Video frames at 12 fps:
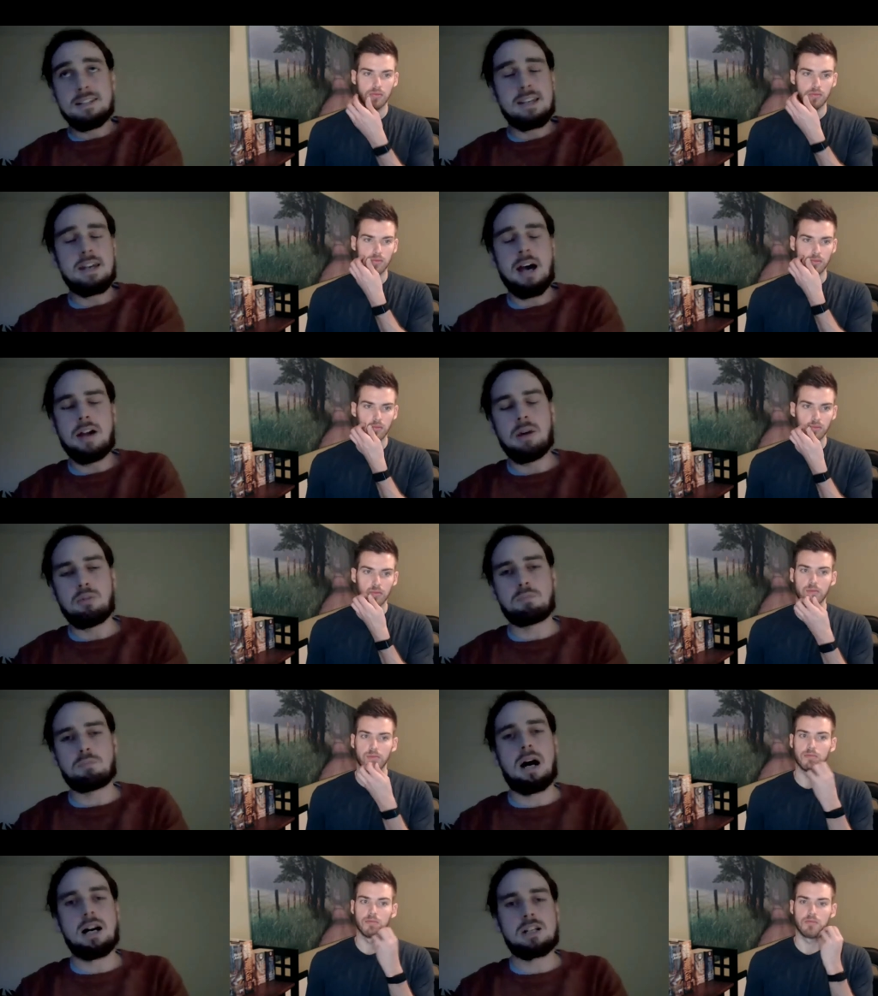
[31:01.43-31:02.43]
Speaker 1: how that was
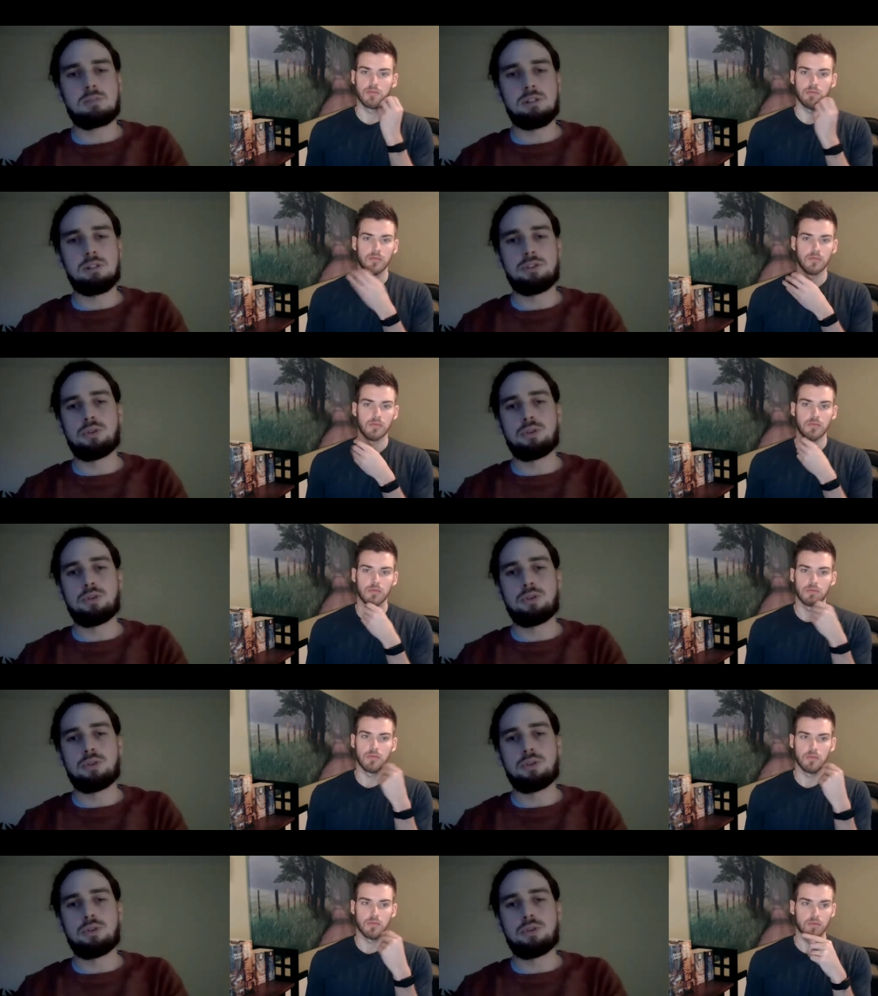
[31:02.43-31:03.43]
possible to do
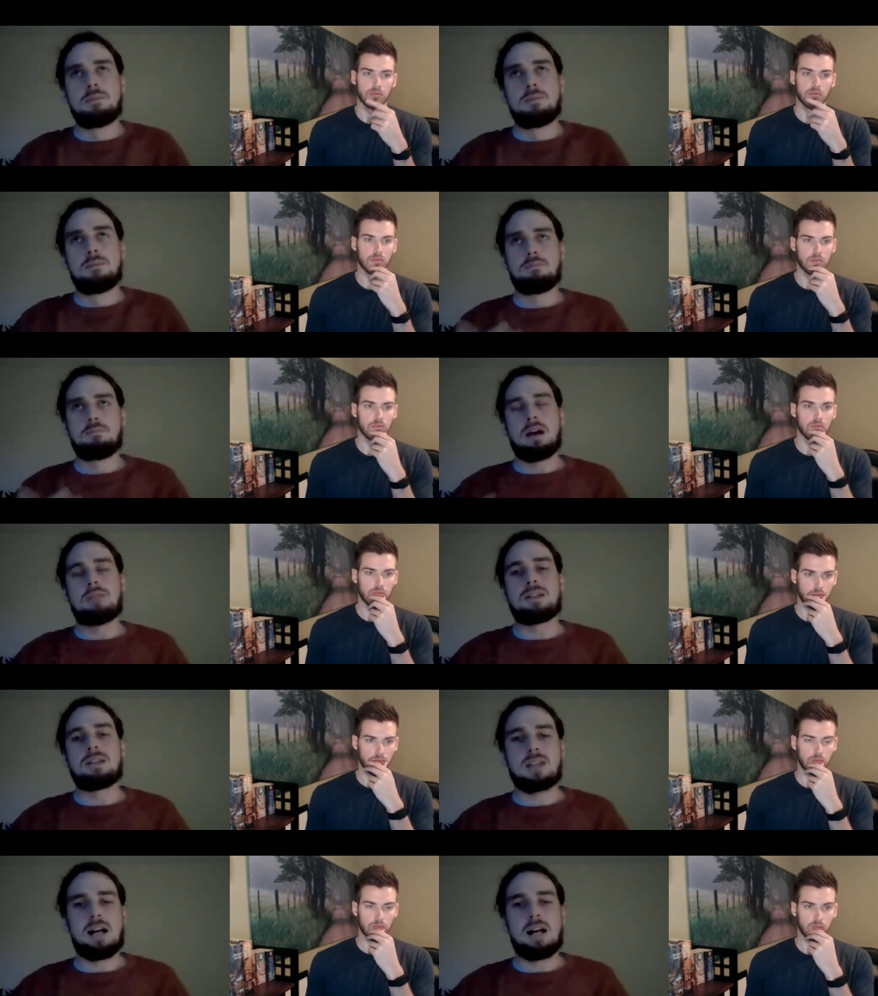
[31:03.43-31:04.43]
by
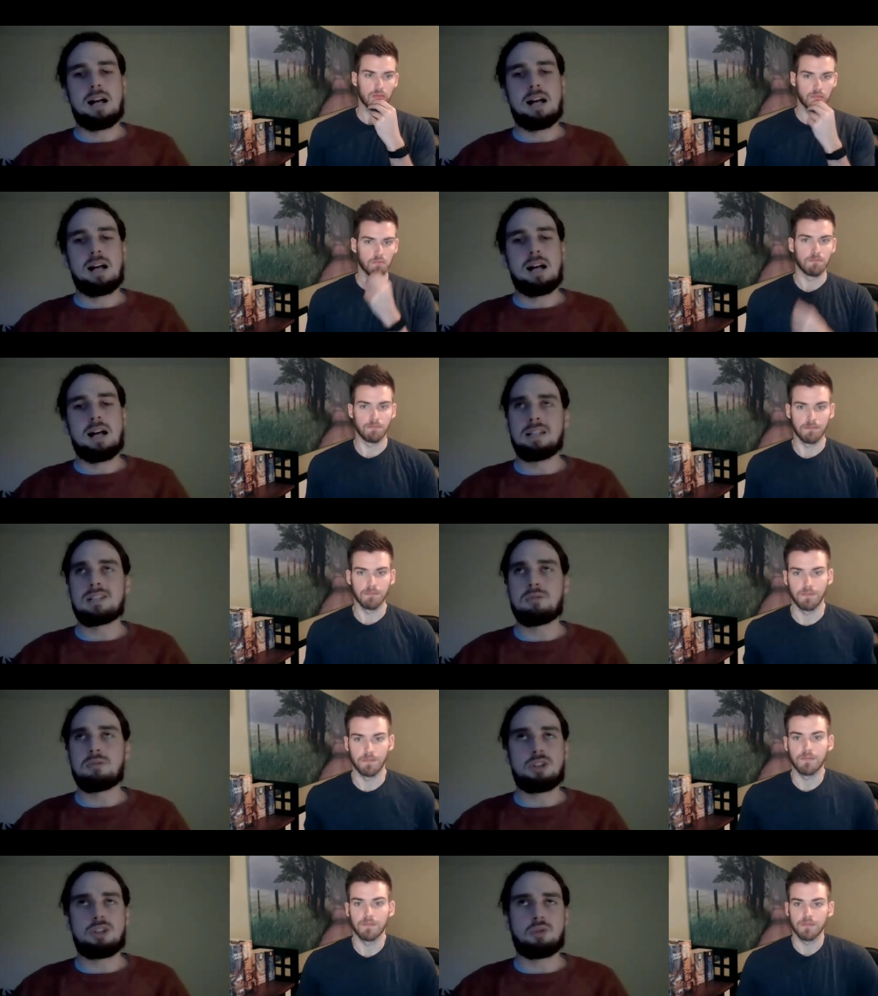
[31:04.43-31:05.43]
myself. Like unless I was
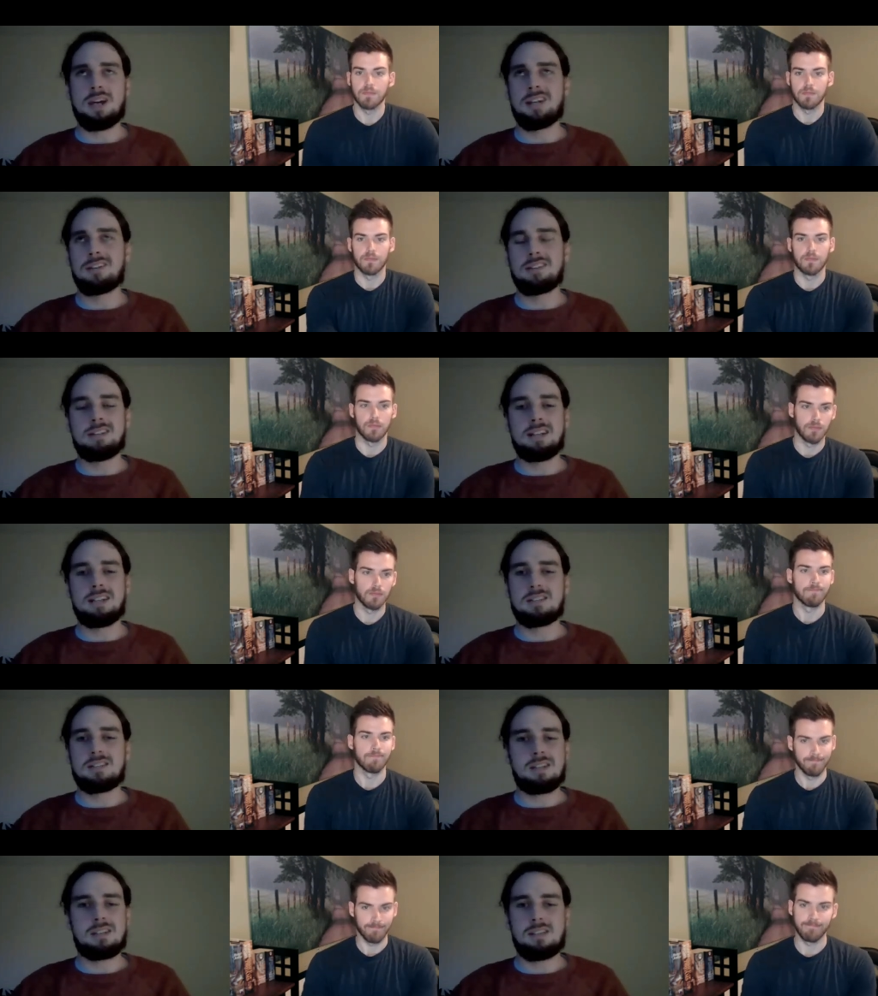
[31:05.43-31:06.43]
grinding like
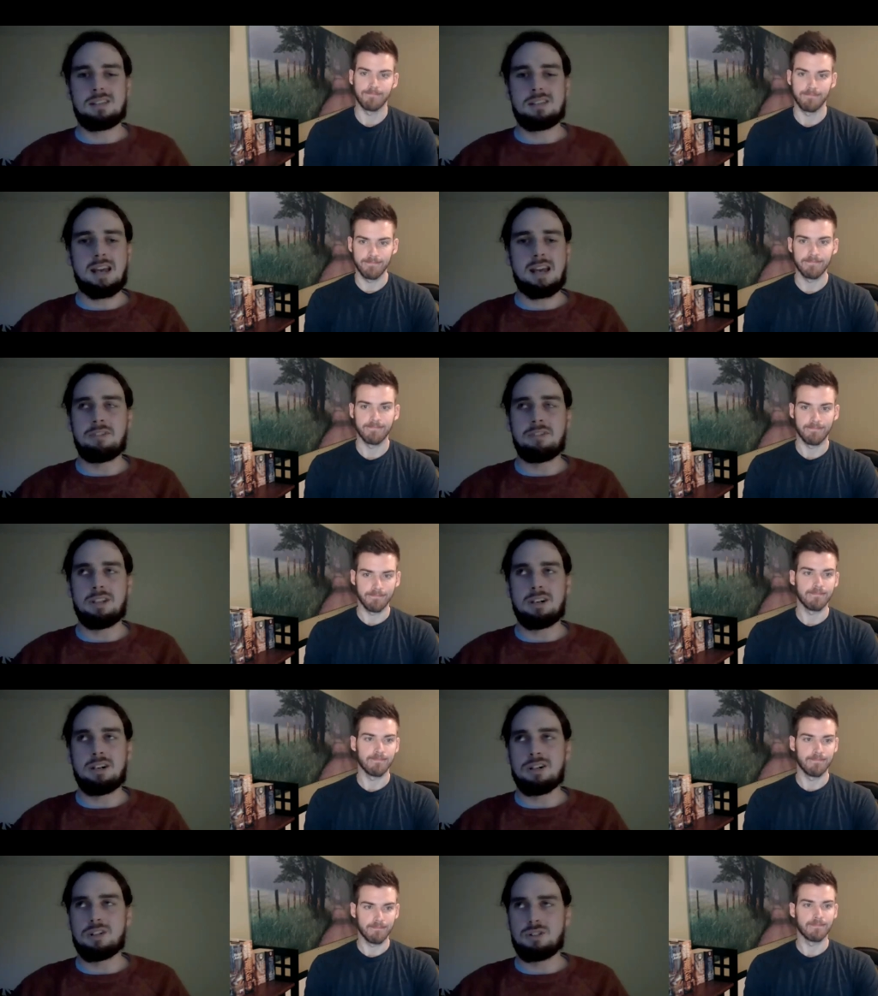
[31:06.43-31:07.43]
60, 70
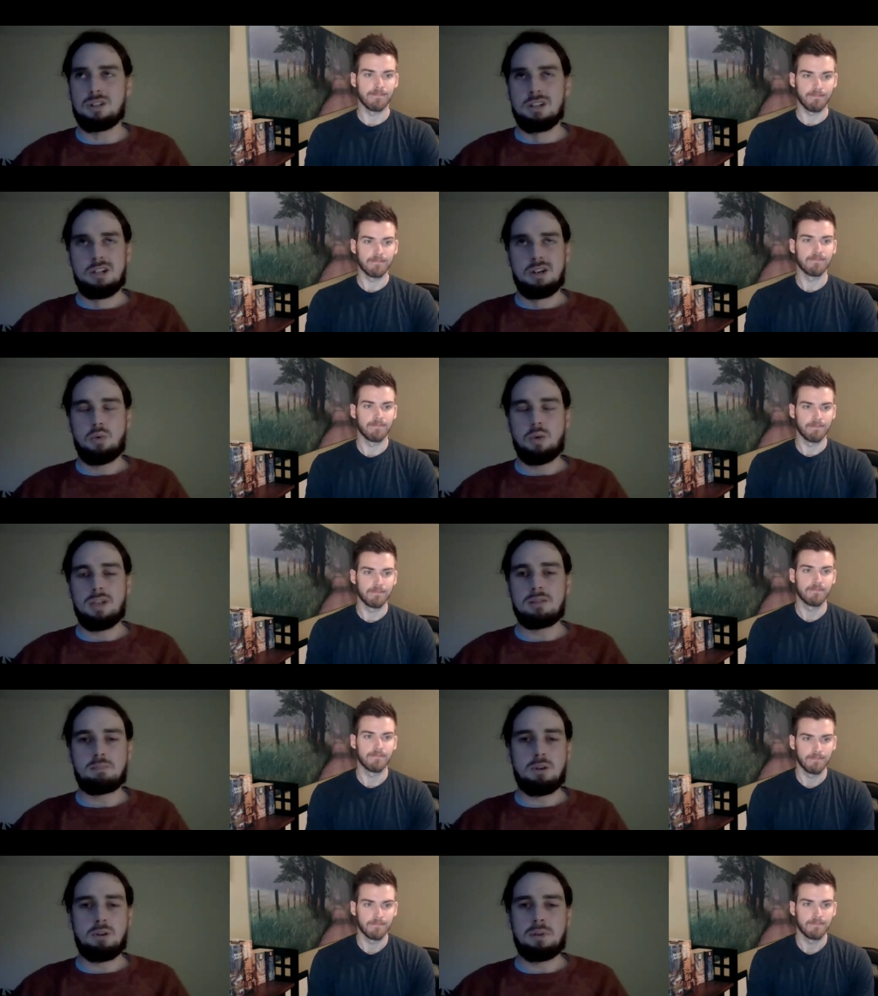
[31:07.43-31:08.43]
hours a week, pumping
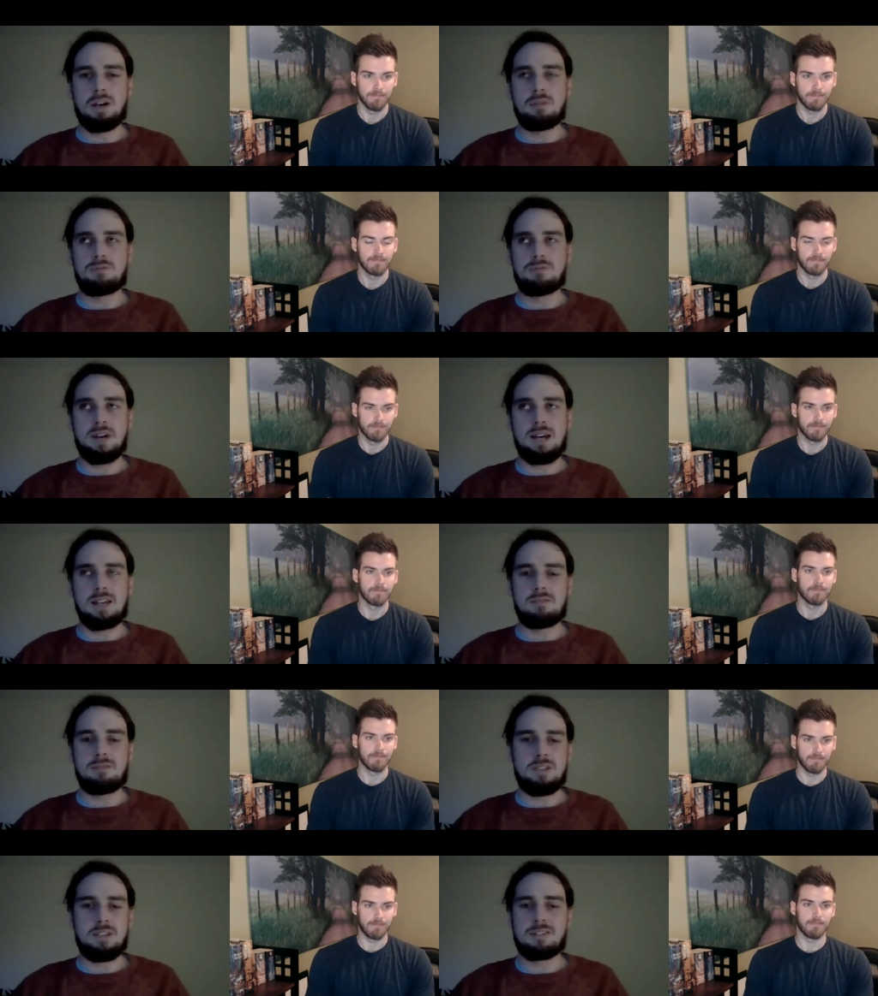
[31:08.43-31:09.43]
out five,
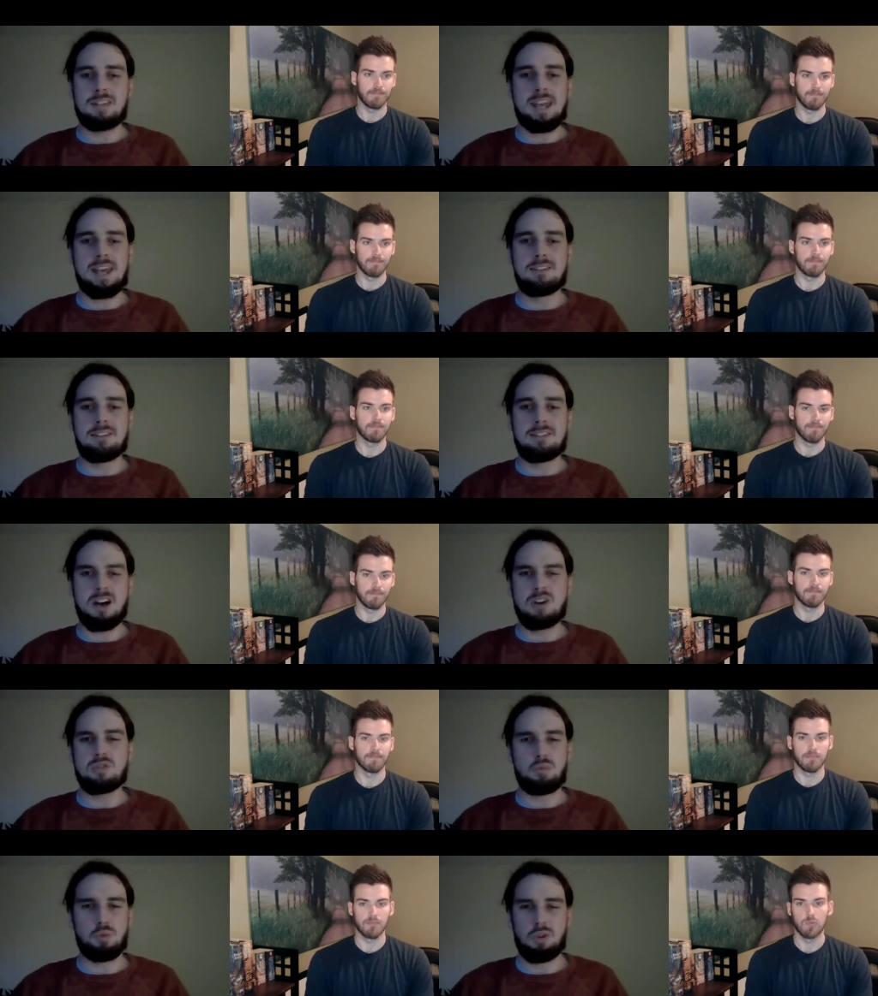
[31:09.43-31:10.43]
eight, ten thousand
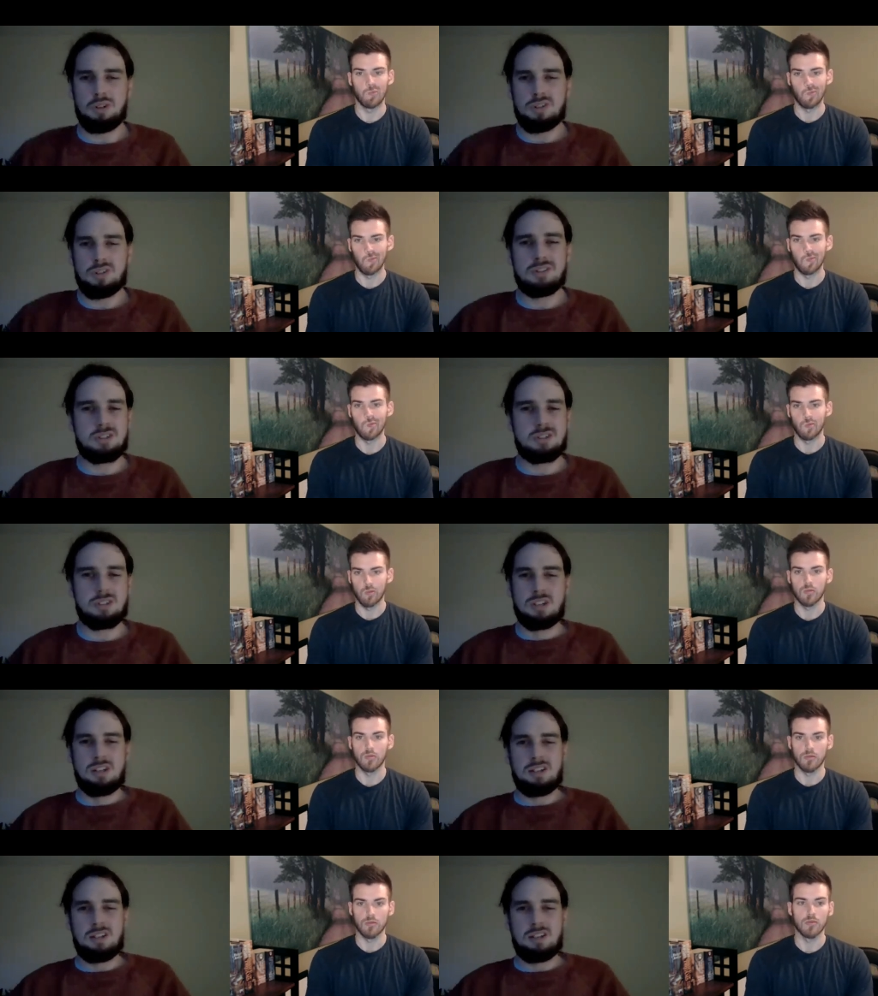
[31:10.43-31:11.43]
words
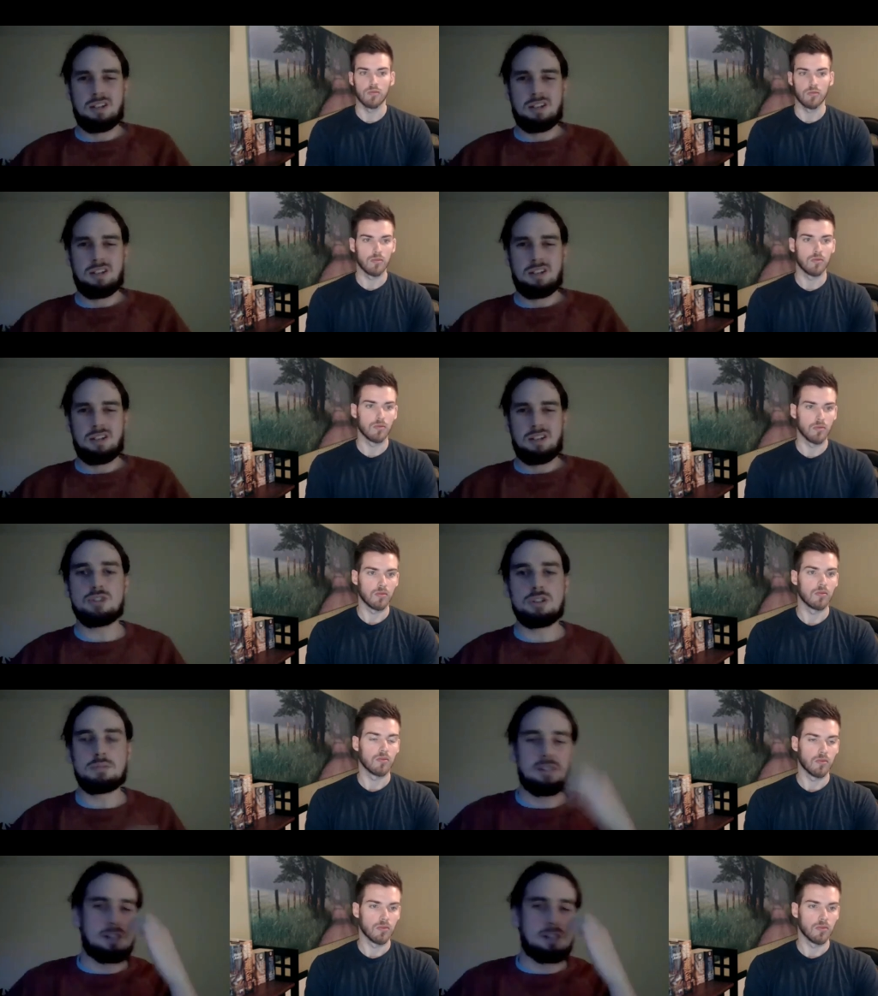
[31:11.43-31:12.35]
a day or something.